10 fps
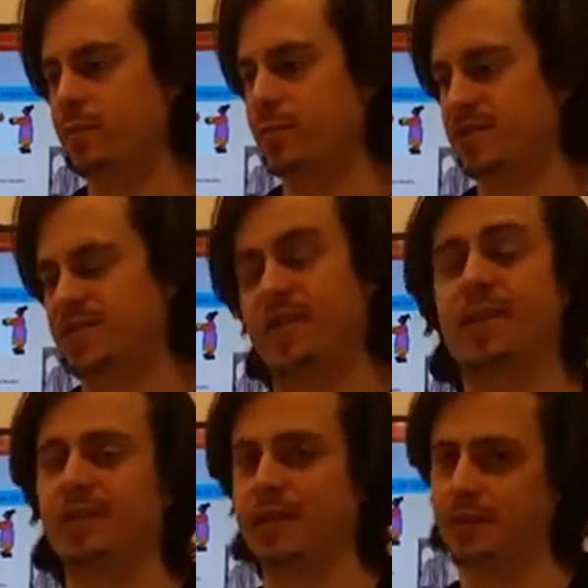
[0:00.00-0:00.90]
There's
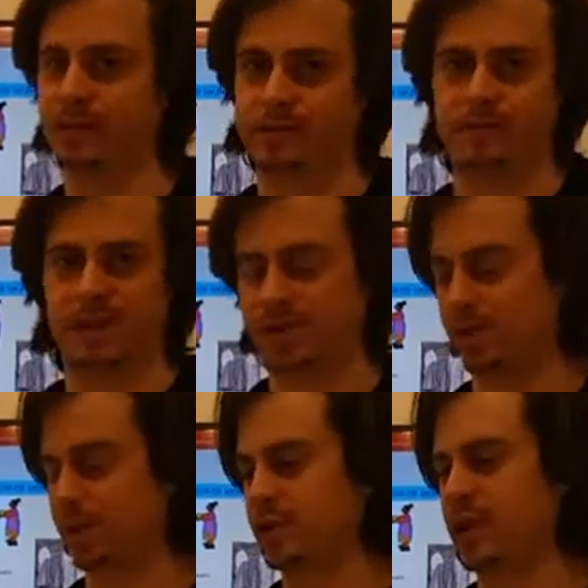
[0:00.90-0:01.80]
very little
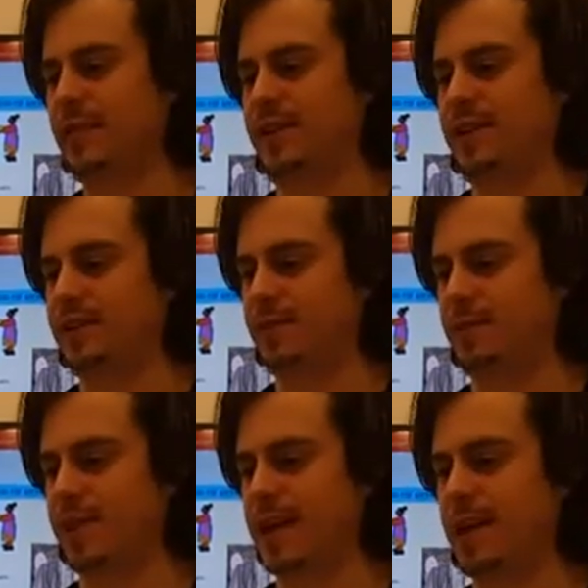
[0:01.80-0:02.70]
historical evidence
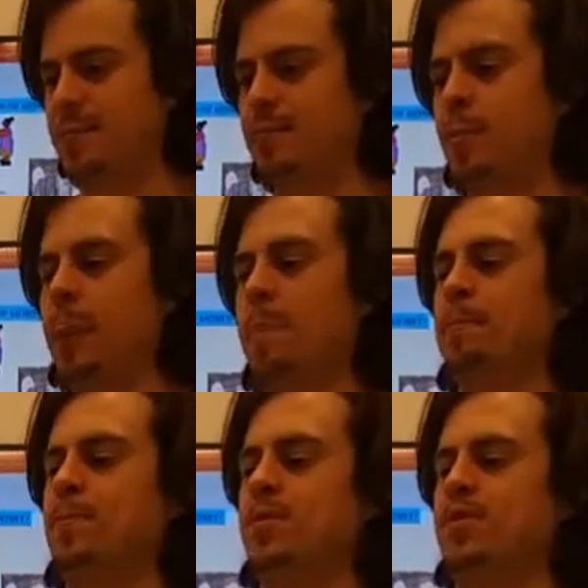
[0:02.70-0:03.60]
for that.
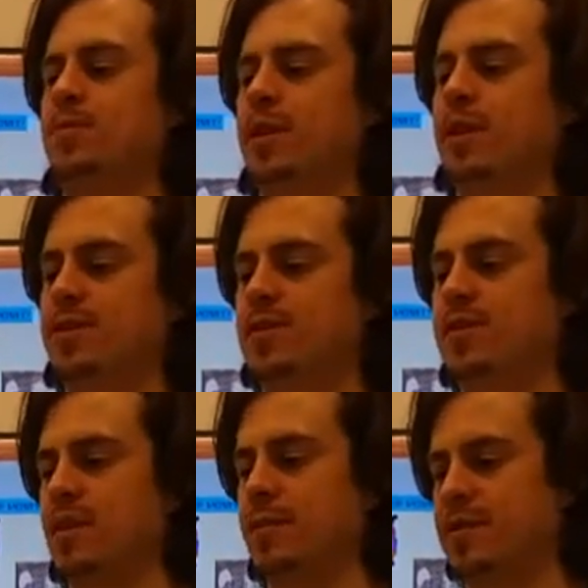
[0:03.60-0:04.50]
So we can also talk